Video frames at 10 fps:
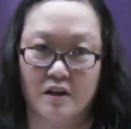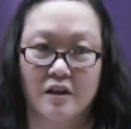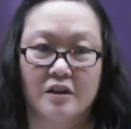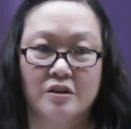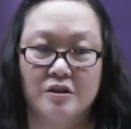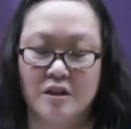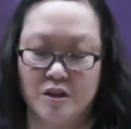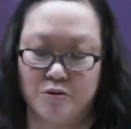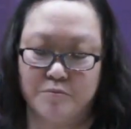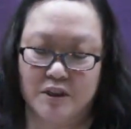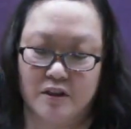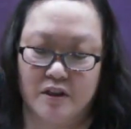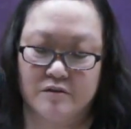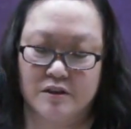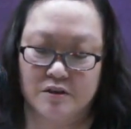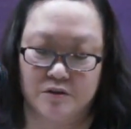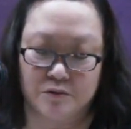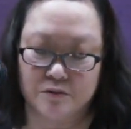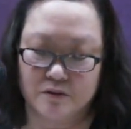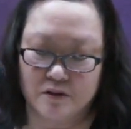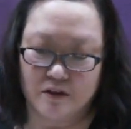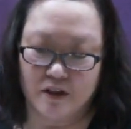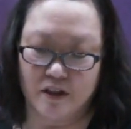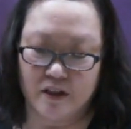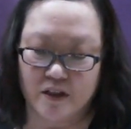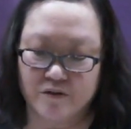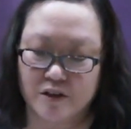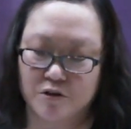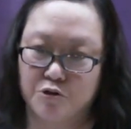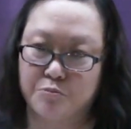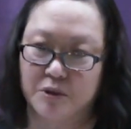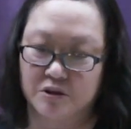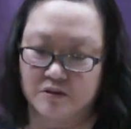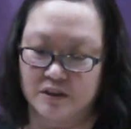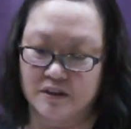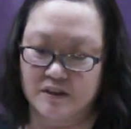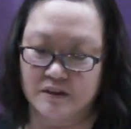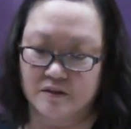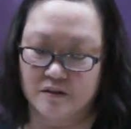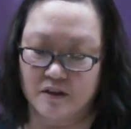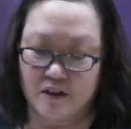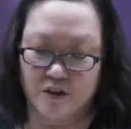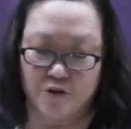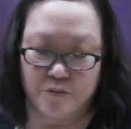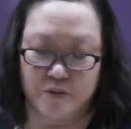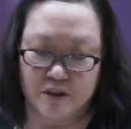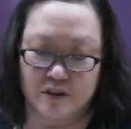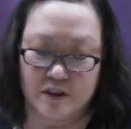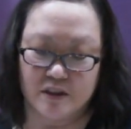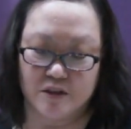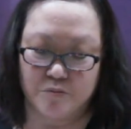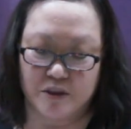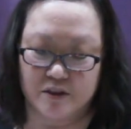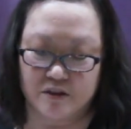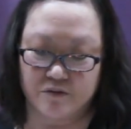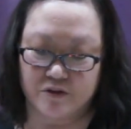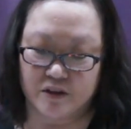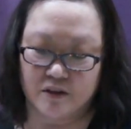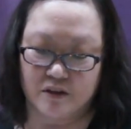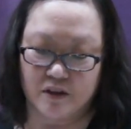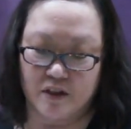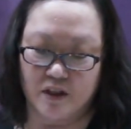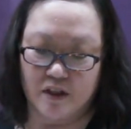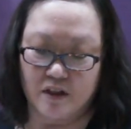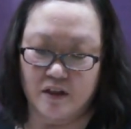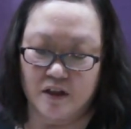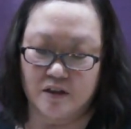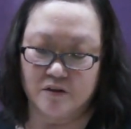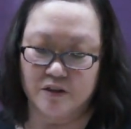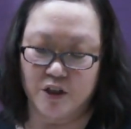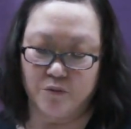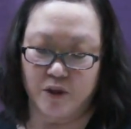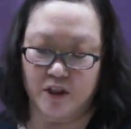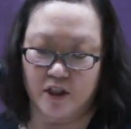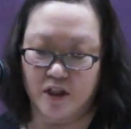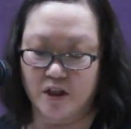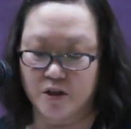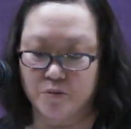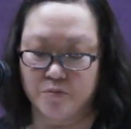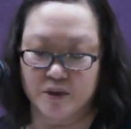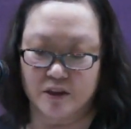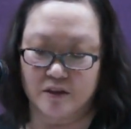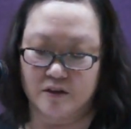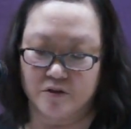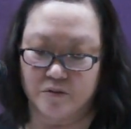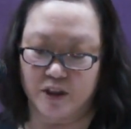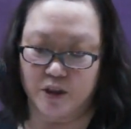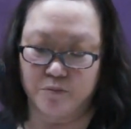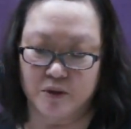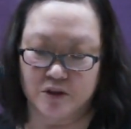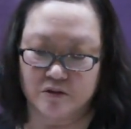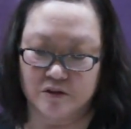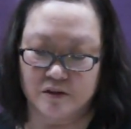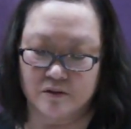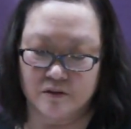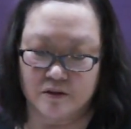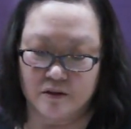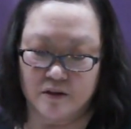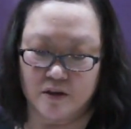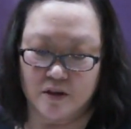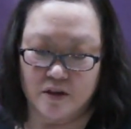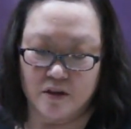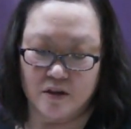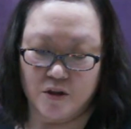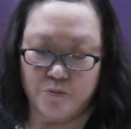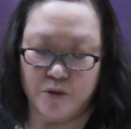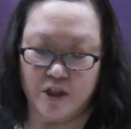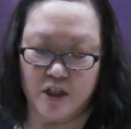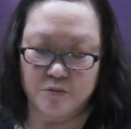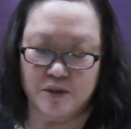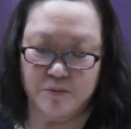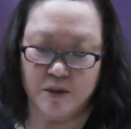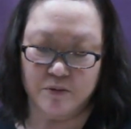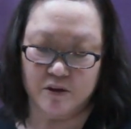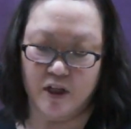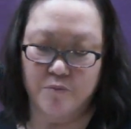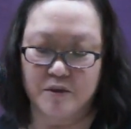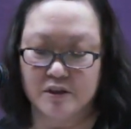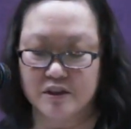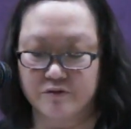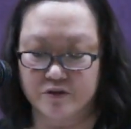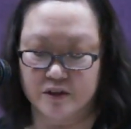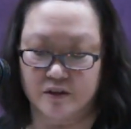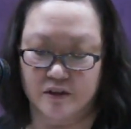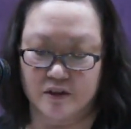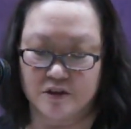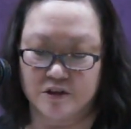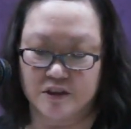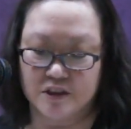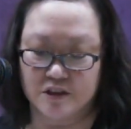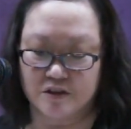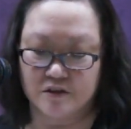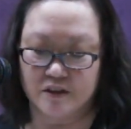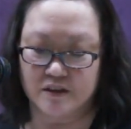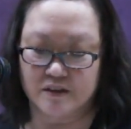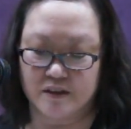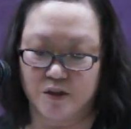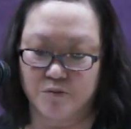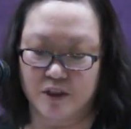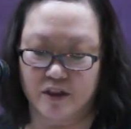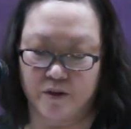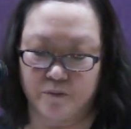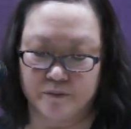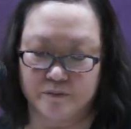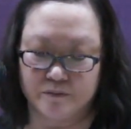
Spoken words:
I couldn't help but laugh too. I laughed at their boldness and their ability to be different, not only in wedding garb, but in their wedding pose. Perhaps people can be different and traditional at the same time.